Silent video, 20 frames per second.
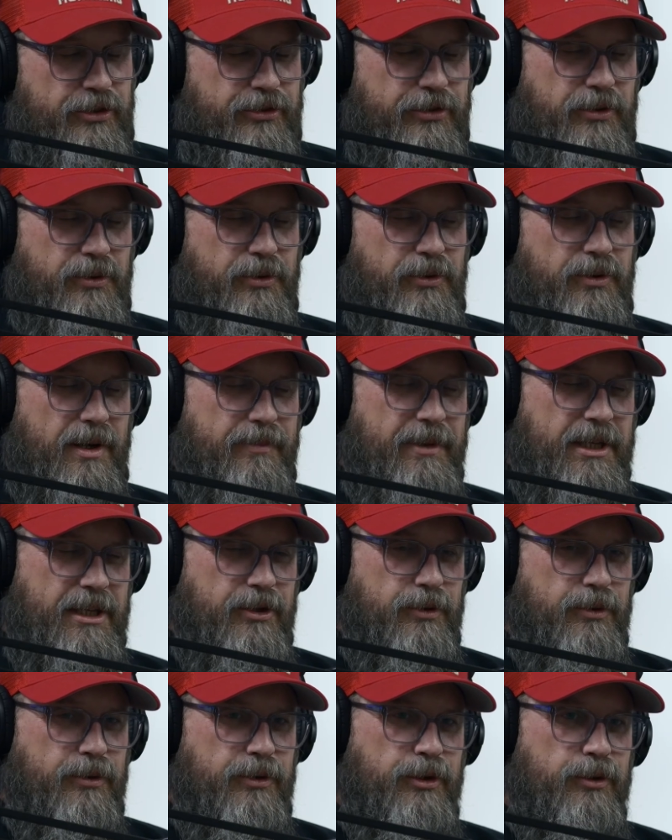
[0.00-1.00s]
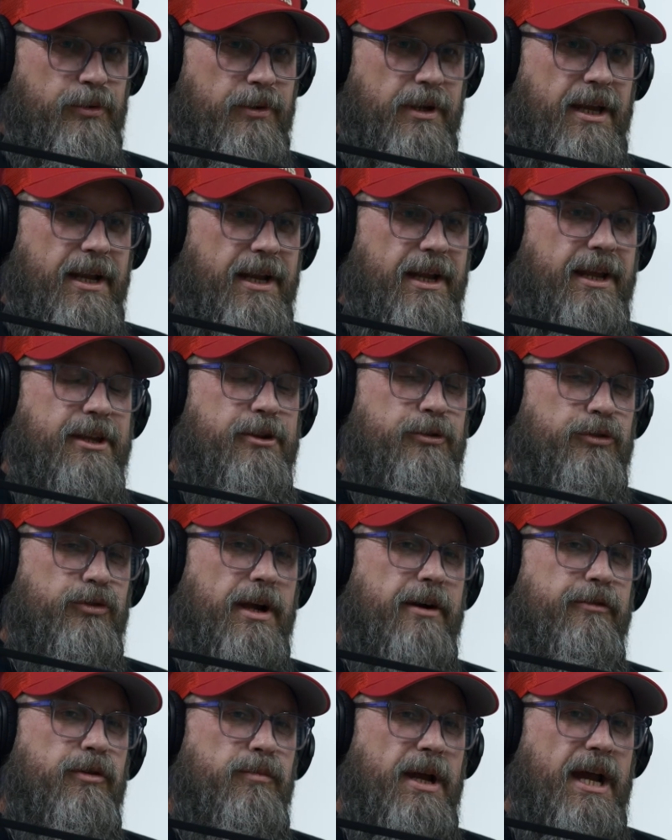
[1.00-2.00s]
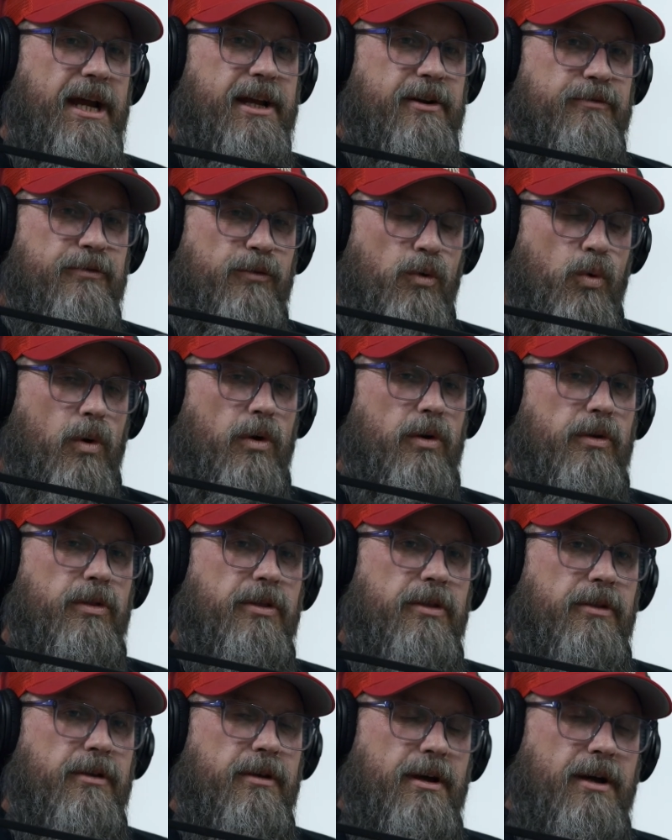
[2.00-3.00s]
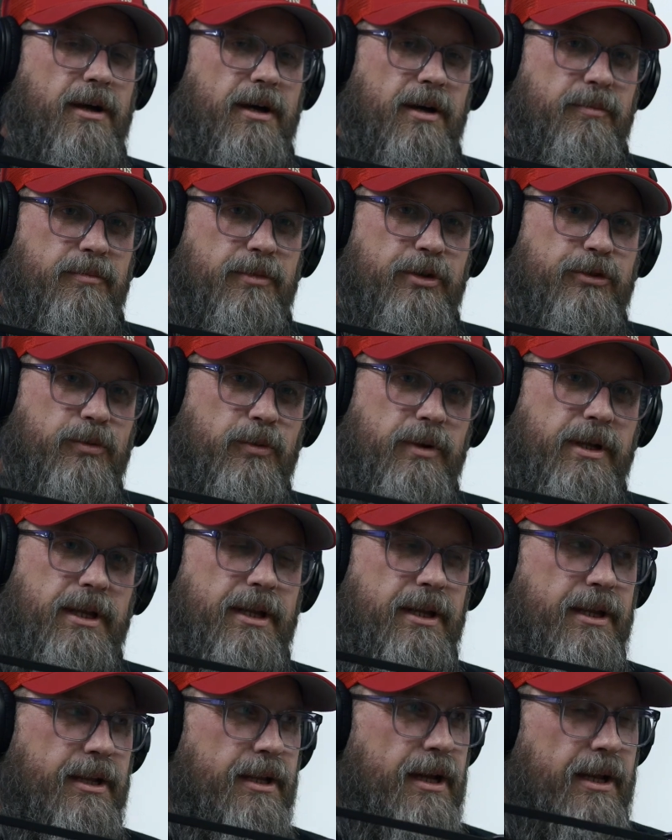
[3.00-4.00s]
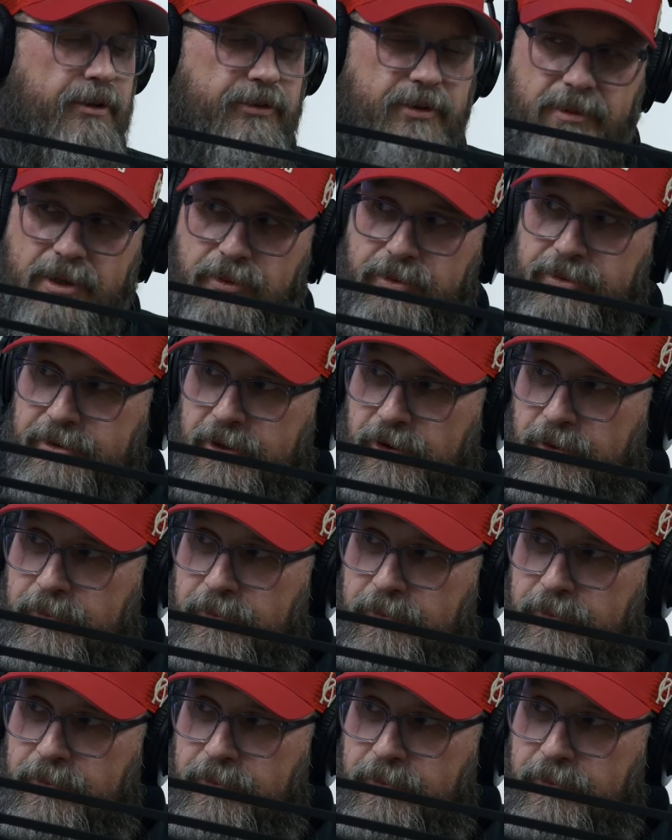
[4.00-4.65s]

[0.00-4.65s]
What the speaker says: you. I mean, you kind of you travel back and forth between. Somebody was telling